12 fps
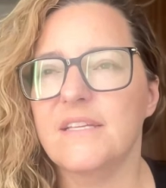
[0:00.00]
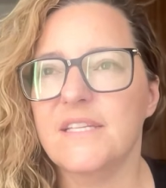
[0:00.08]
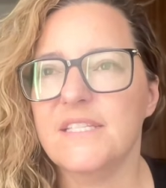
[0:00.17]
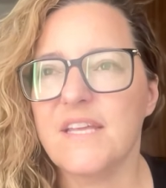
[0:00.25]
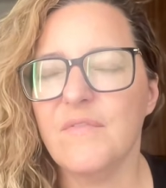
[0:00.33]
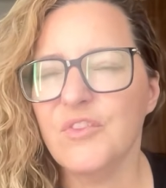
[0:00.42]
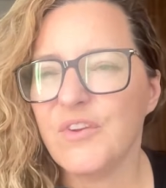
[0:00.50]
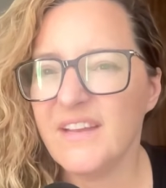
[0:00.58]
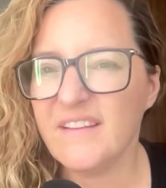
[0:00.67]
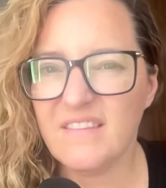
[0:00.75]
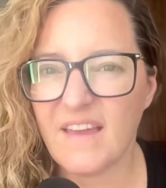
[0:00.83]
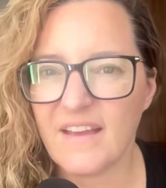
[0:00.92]
Seventh or
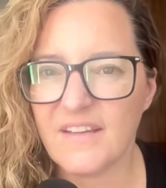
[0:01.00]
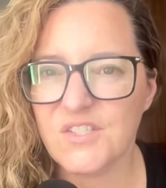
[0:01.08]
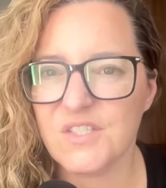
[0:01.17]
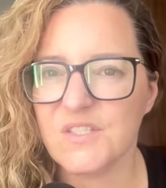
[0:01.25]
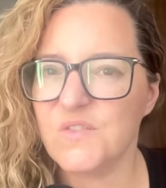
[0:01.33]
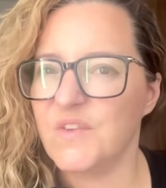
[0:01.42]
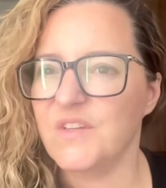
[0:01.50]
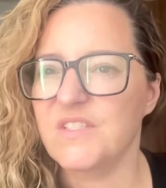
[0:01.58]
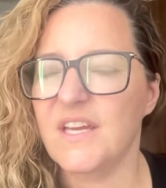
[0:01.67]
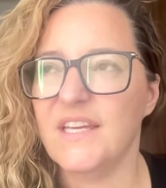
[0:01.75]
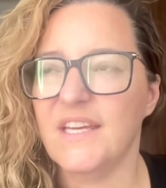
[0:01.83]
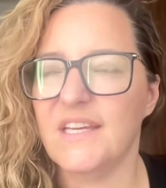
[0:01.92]
eighth deck just feels
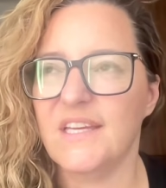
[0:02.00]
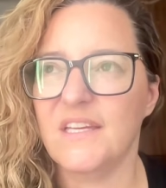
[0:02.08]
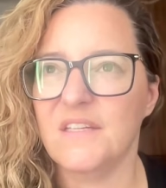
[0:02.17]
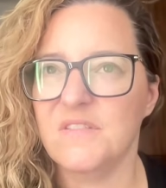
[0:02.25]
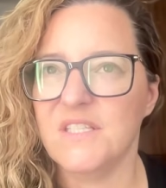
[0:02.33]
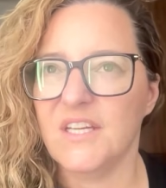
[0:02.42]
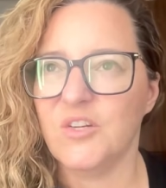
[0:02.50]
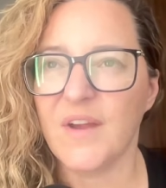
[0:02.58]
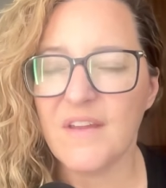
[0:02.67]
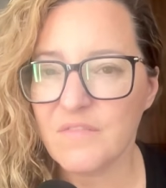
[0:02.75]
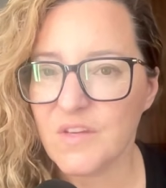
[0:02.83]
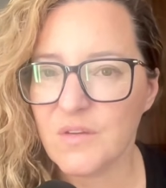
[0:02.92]
like it gives like
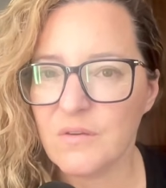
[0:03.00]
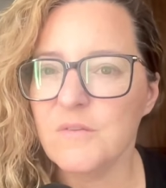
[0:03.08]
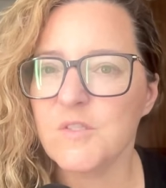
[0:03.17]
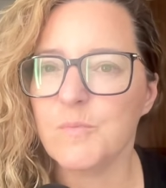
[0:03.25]
great views,